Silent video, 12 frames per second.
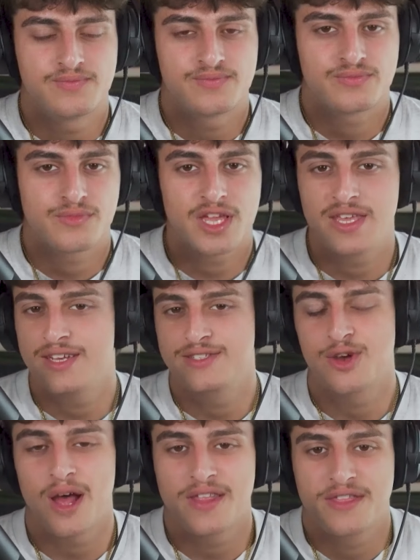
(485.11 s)
Yeah,
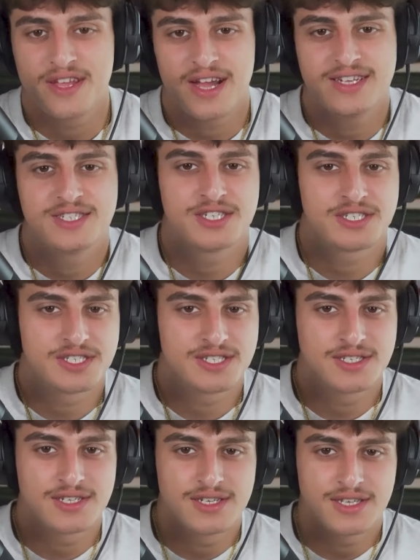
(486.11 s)
so I think I
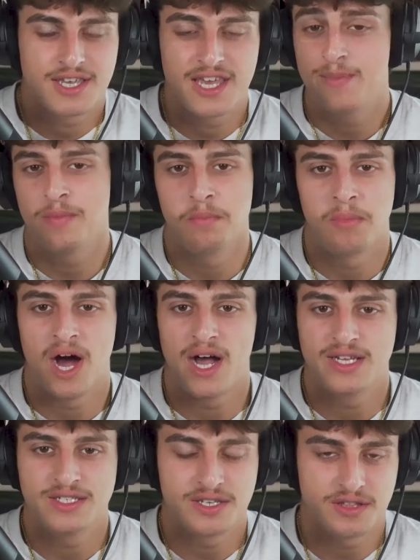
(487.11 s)
just keep in
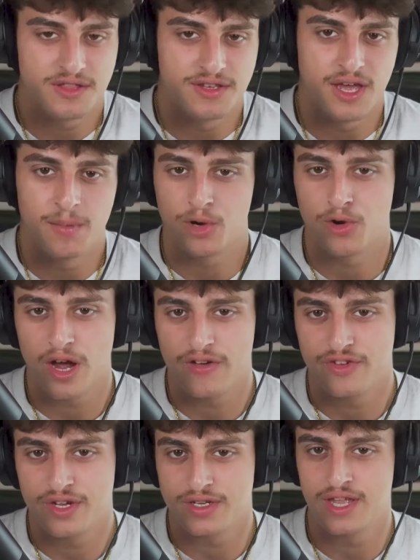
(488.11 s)
mind the
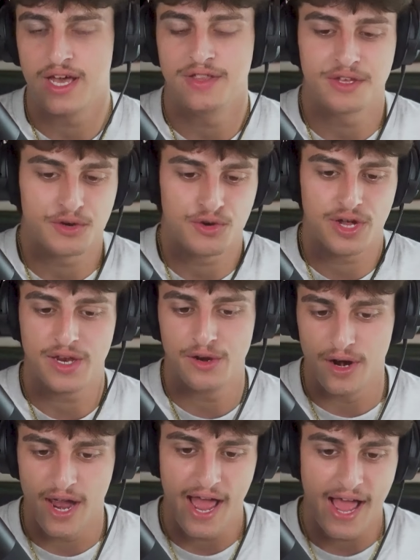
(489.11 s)
demographic that the
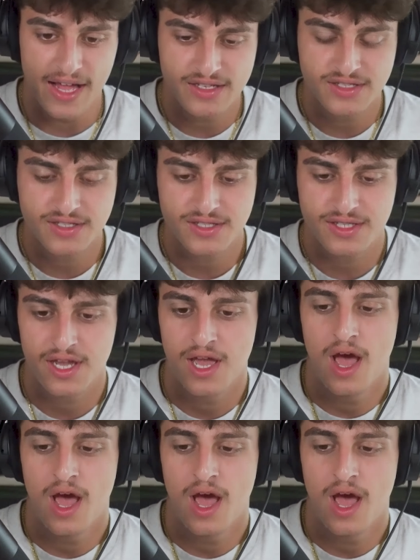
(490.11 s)
creator has.